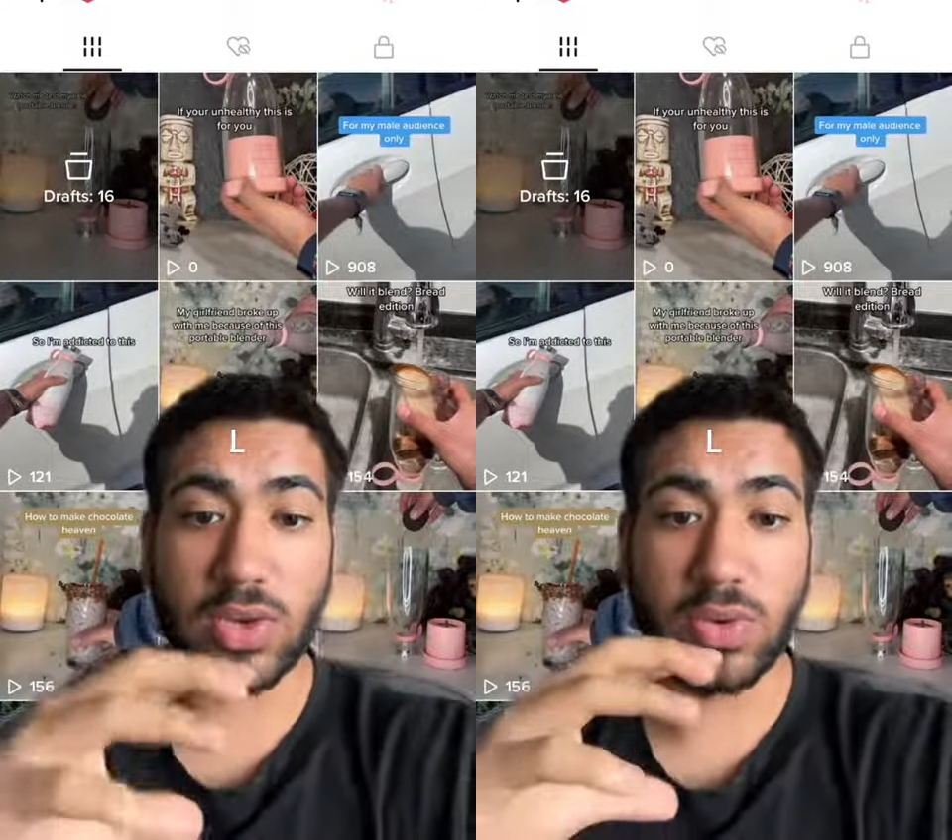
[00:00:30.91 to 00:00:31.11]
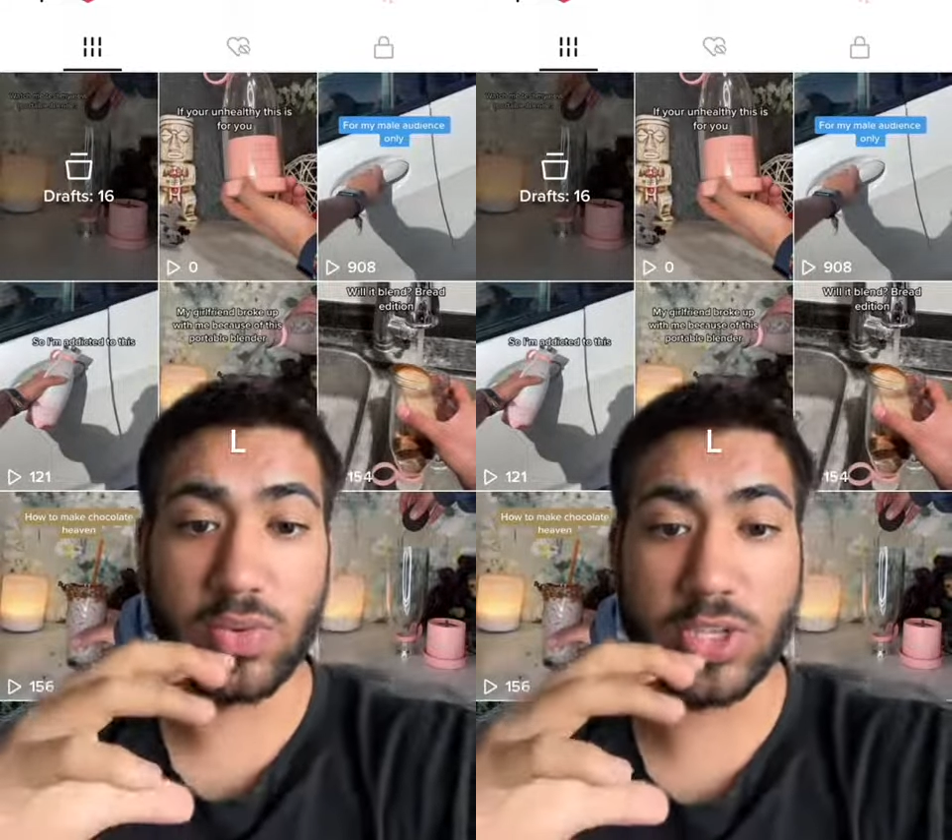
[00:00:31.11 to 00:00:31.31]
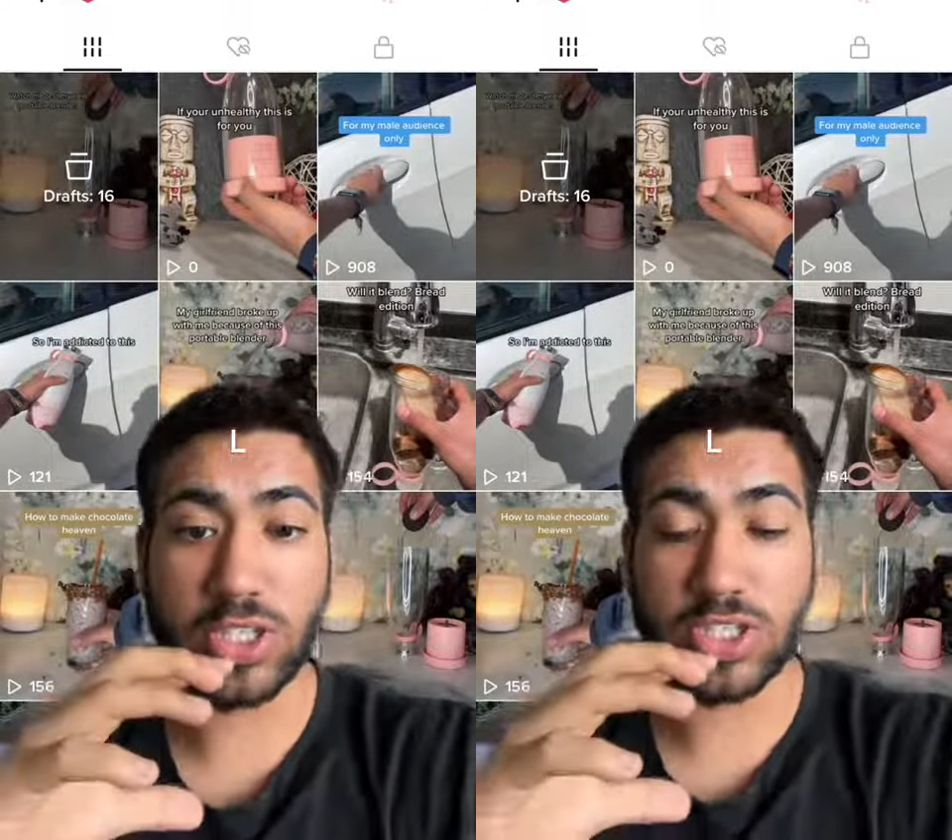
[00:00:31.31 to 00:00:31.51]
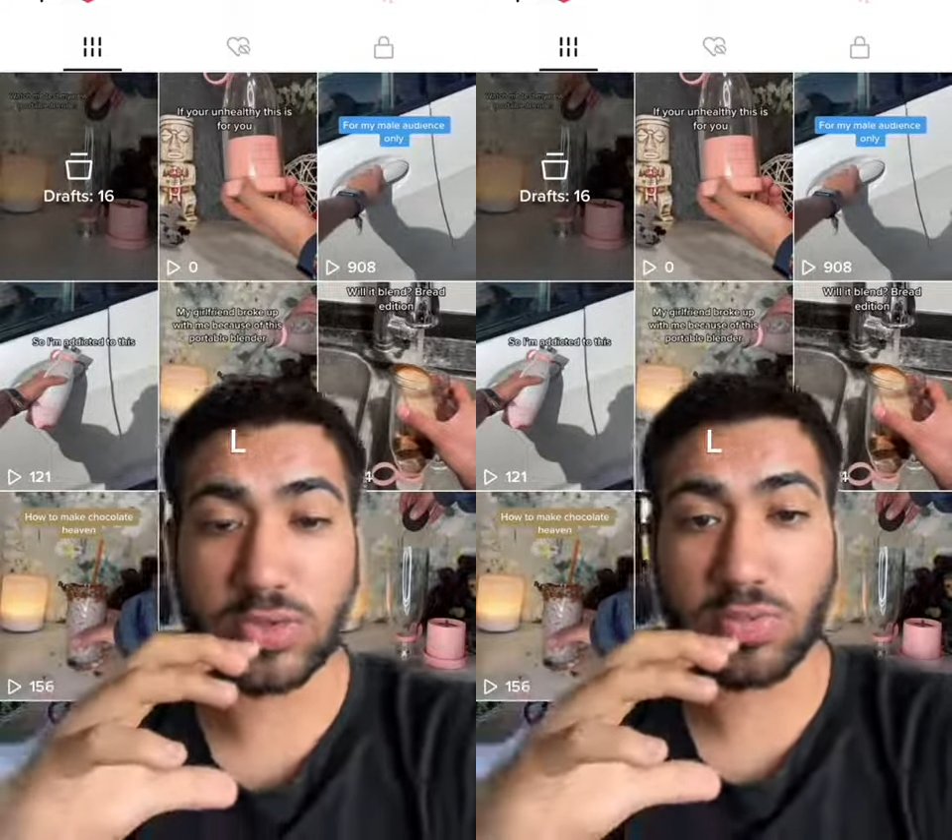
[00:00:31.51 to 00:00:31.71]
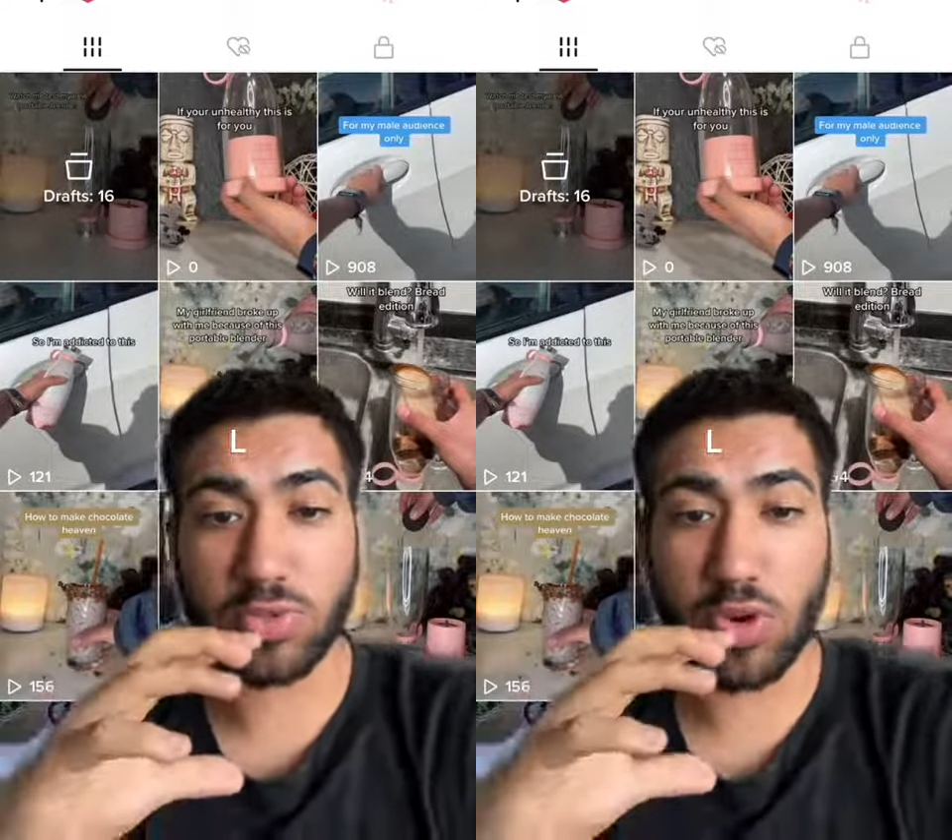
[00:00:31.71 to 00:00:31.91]
which is
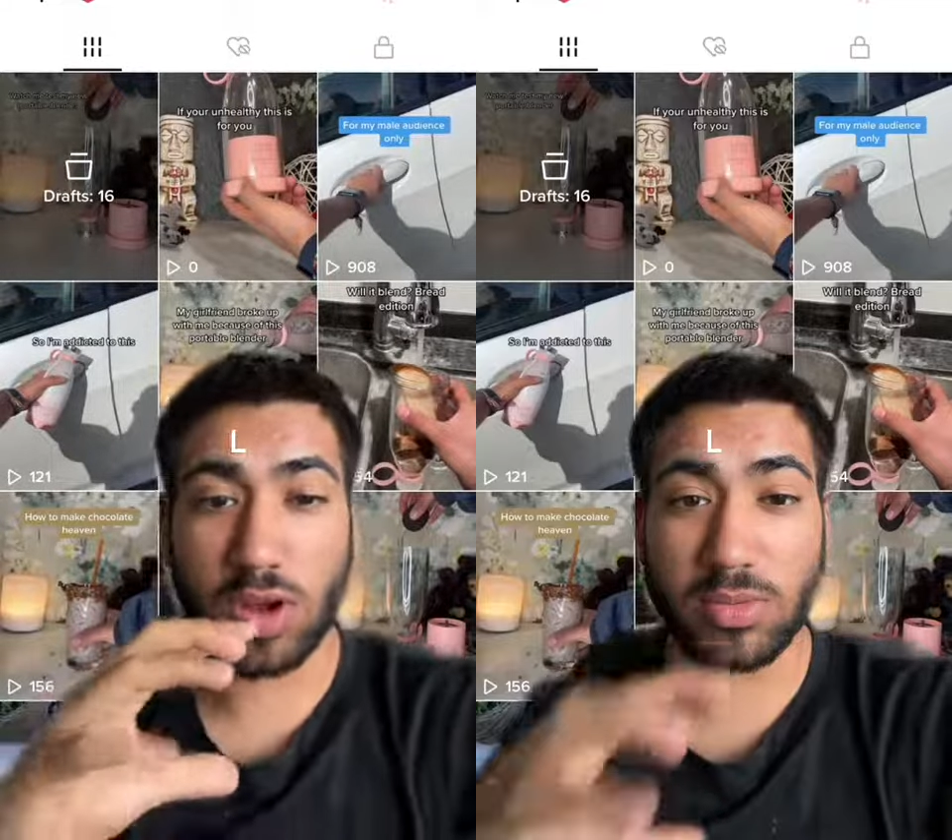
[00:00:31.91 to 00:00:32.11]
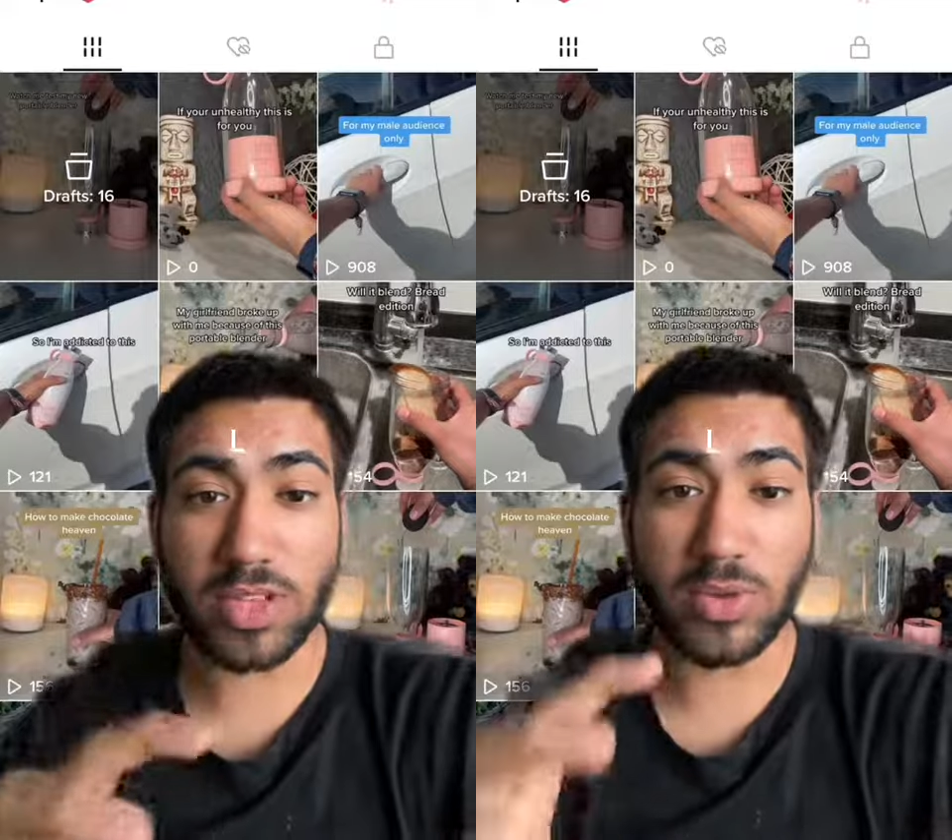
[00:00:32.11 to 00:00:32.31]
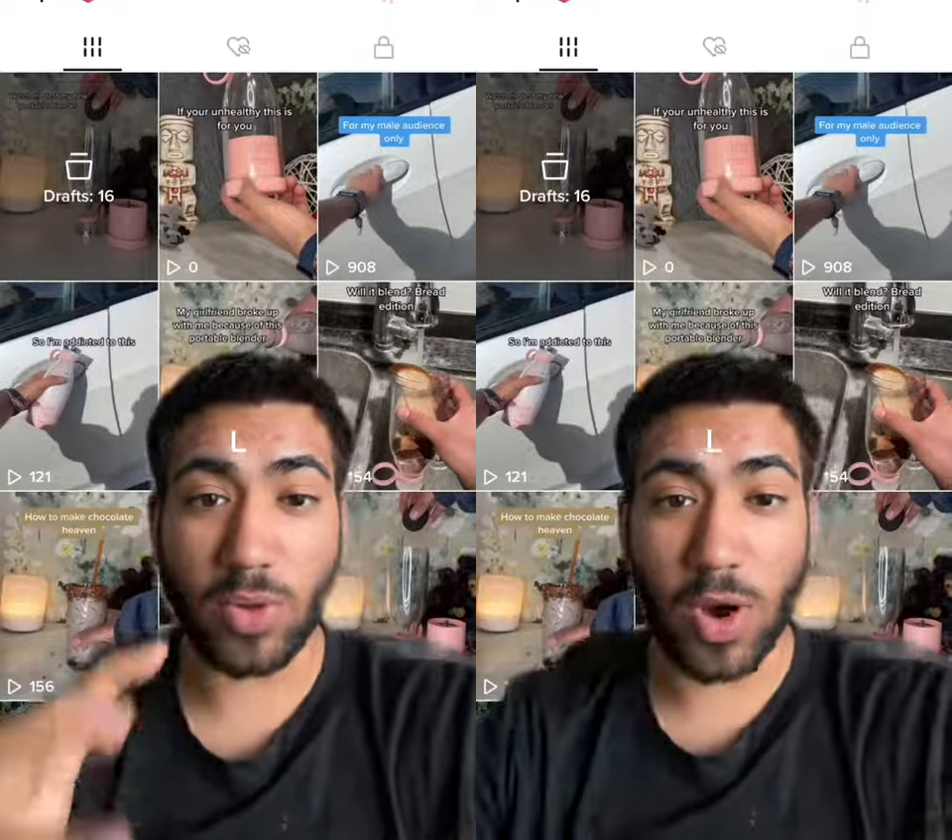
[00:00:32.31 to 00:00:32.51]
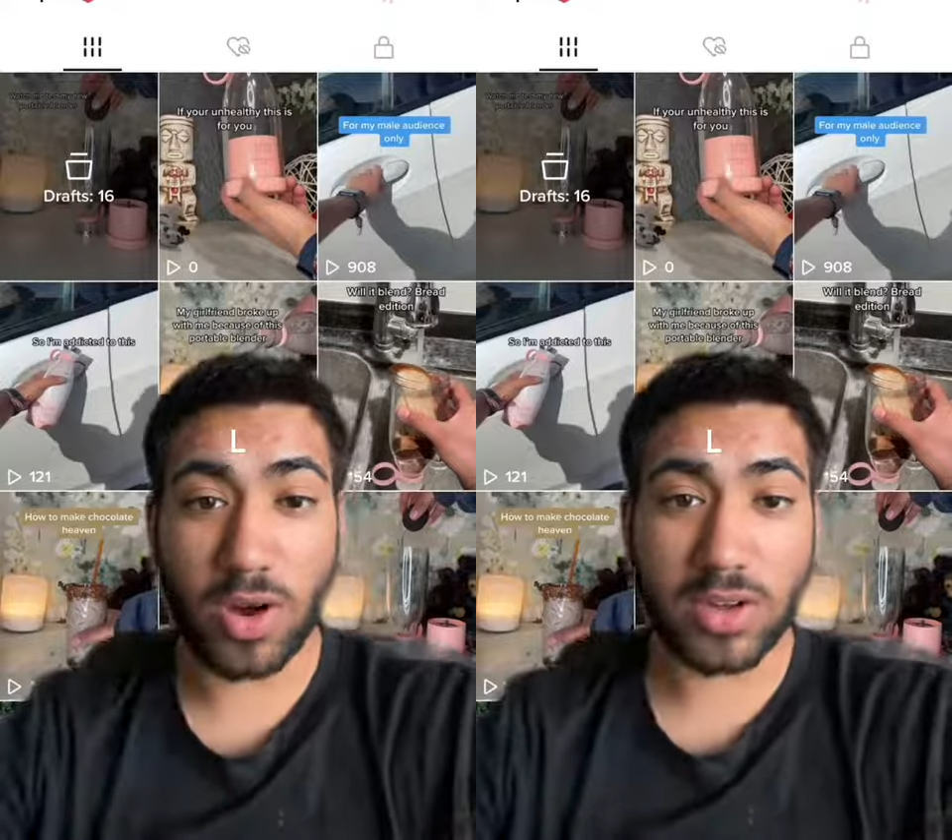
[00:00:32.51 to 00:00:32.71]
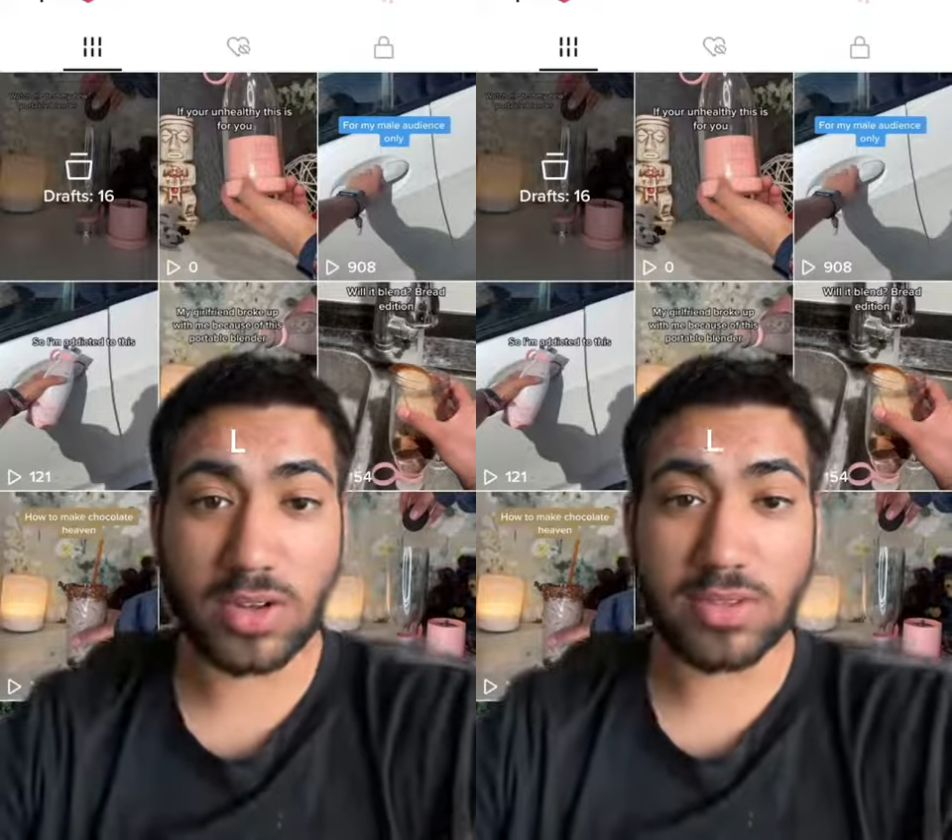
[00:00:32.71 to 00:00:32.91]
probably
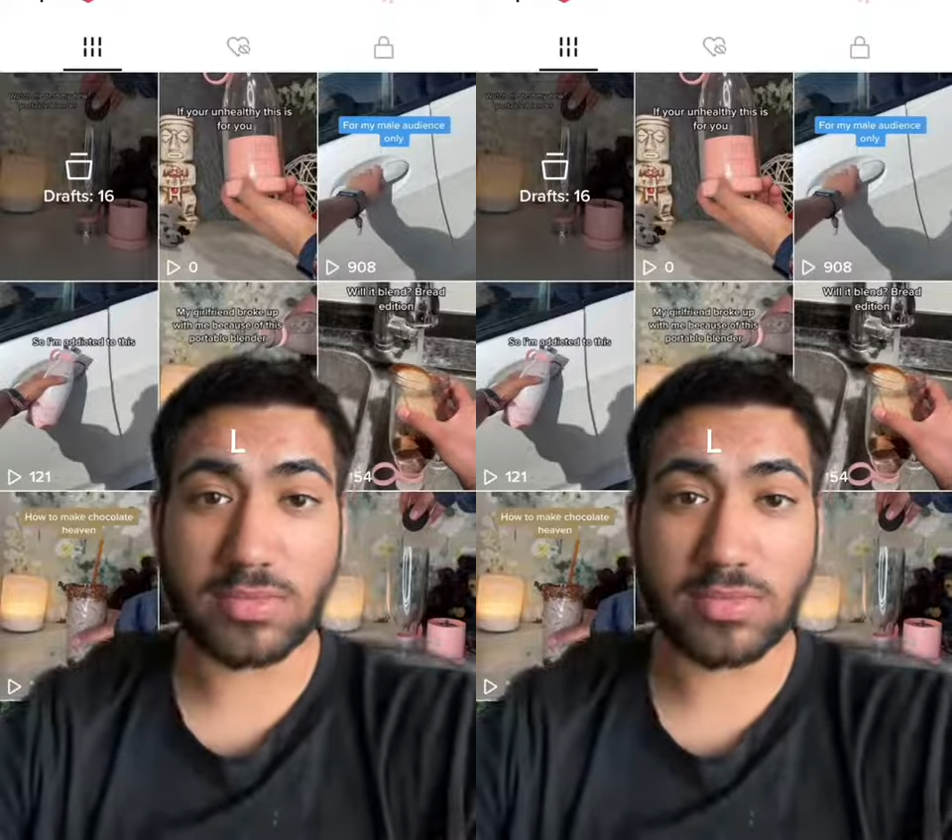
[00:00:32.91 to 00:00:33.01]
wrong.